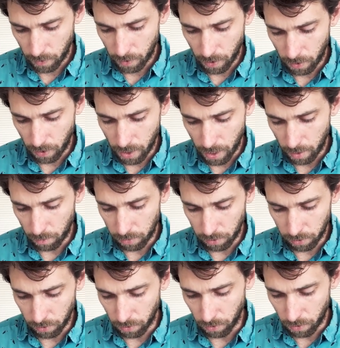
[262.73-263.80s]
I'll add
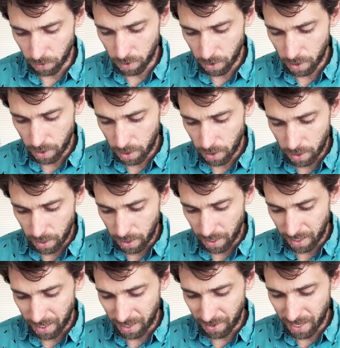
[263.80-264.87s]
blue.
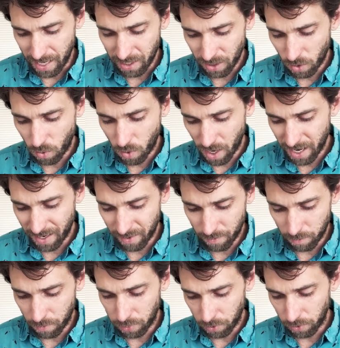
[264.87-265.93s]
And that's
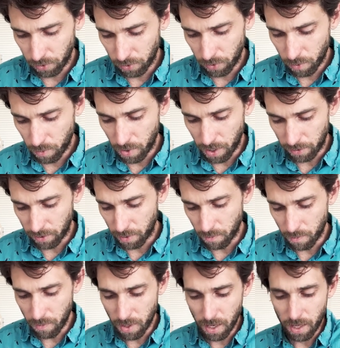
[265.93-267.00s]
quite blue, but to
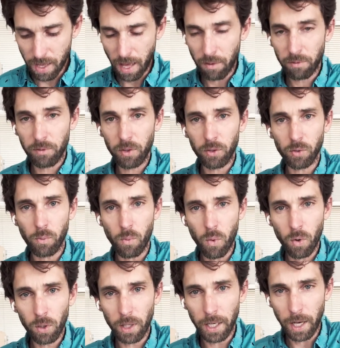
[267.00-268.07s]
me that feels
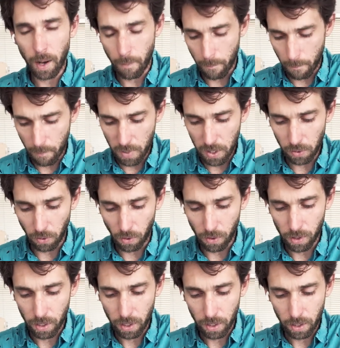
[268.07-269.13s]
more like a
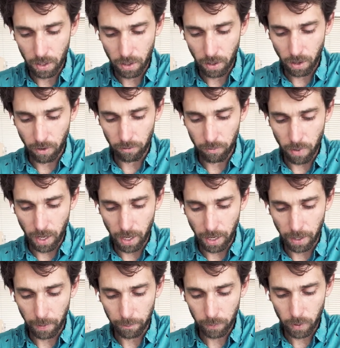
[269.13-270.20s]
middle of
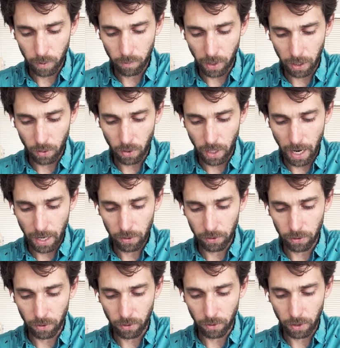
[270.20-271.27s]
my
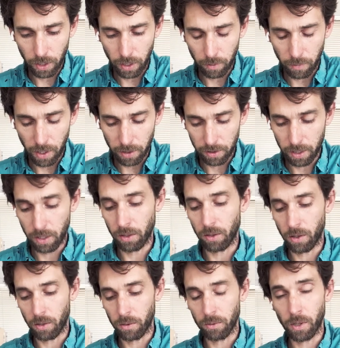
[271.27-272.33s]
quinacridone and my
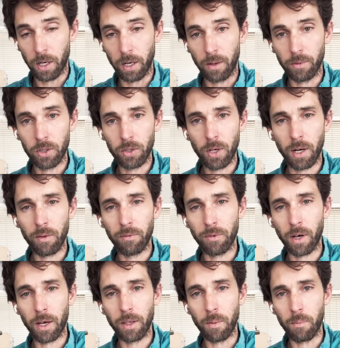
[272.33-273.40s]
phthalo, right? I'm just trying to
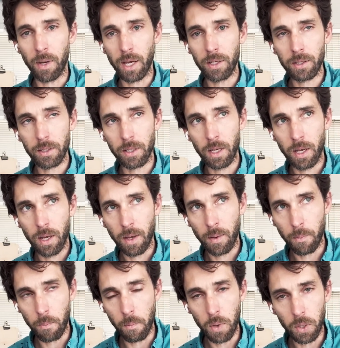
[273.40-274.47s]
find the best
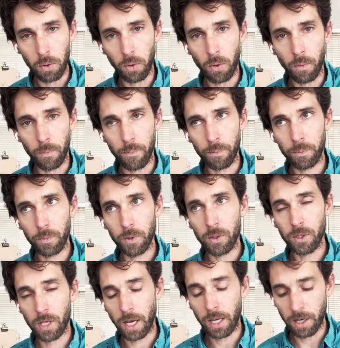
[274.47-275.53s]
middle
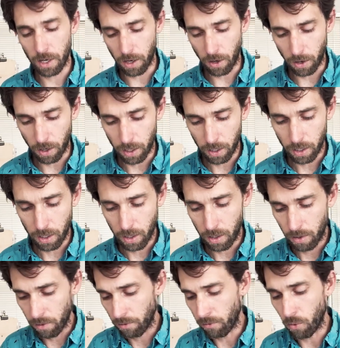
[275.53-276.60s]
secondary
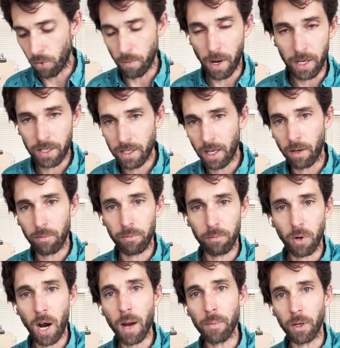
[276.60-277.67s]
for my set of
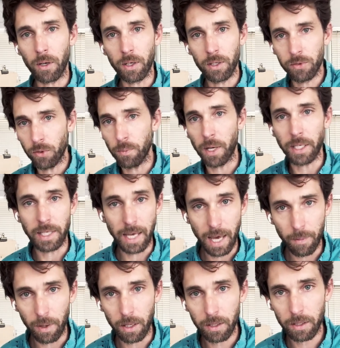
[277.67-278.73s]
primaries, for my
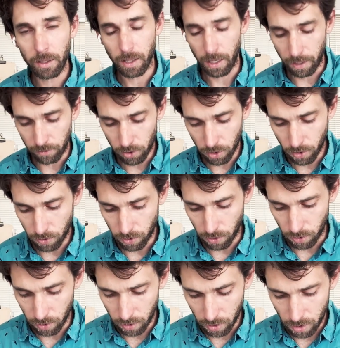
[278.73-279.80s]
gamut that I've
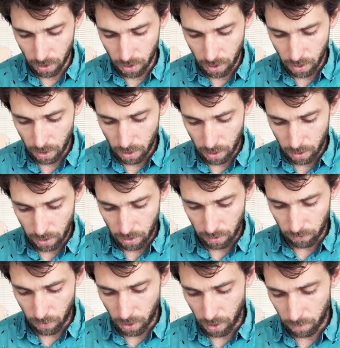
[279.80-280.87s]
chosen,
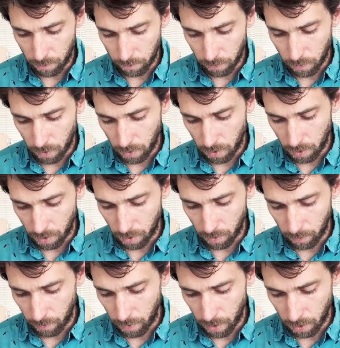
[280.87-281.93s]
right?
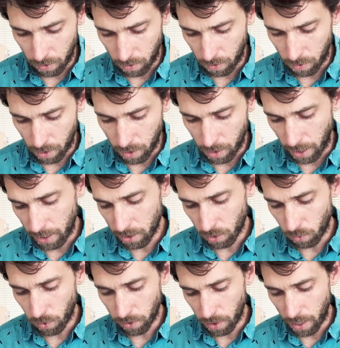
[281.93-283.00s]
And I guess it's
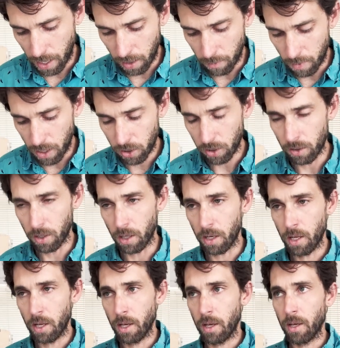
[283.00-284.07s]
worth it now to mention
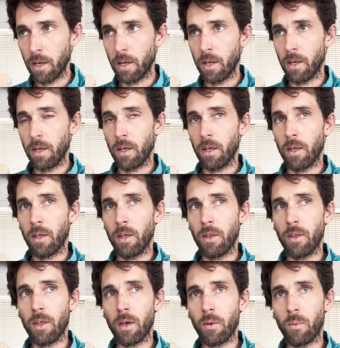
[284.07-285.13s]

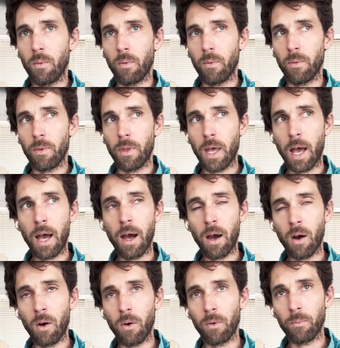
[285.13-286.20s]
that
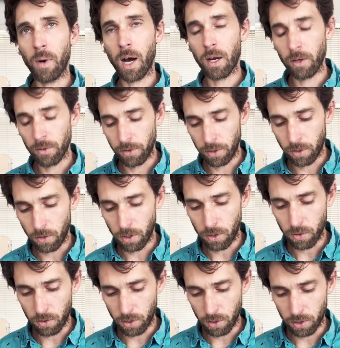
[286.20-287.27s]
now modern theory
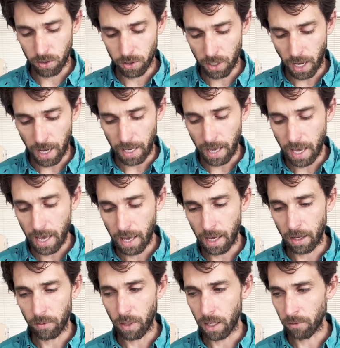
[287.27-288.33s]
uses
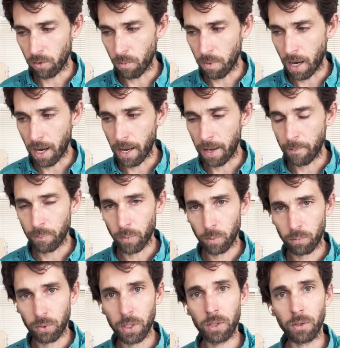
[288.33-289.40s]
cyan, right? If you buy
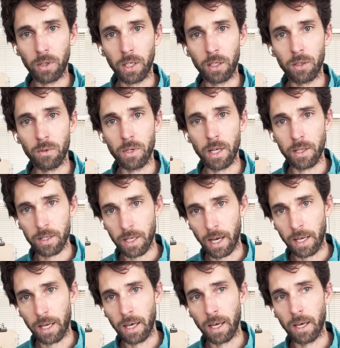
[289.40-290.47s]
printer ink, you get
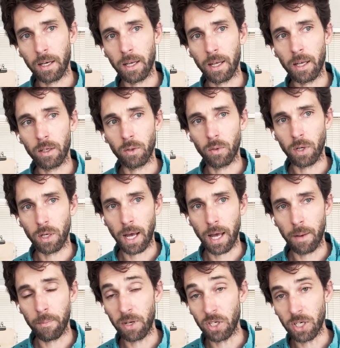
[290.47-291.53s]
cyan and
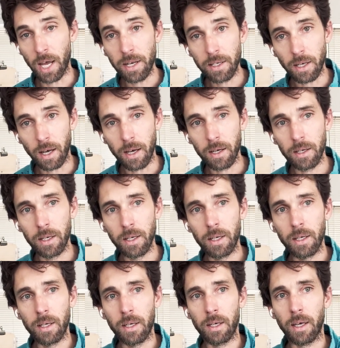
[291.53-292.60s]
magenta,
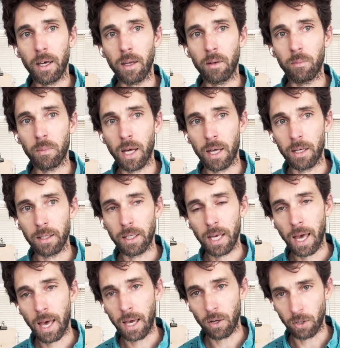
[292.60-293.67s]
and
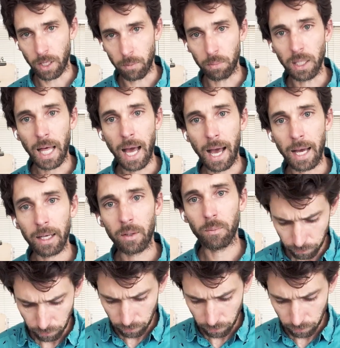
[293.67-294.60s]
K, you'll get black.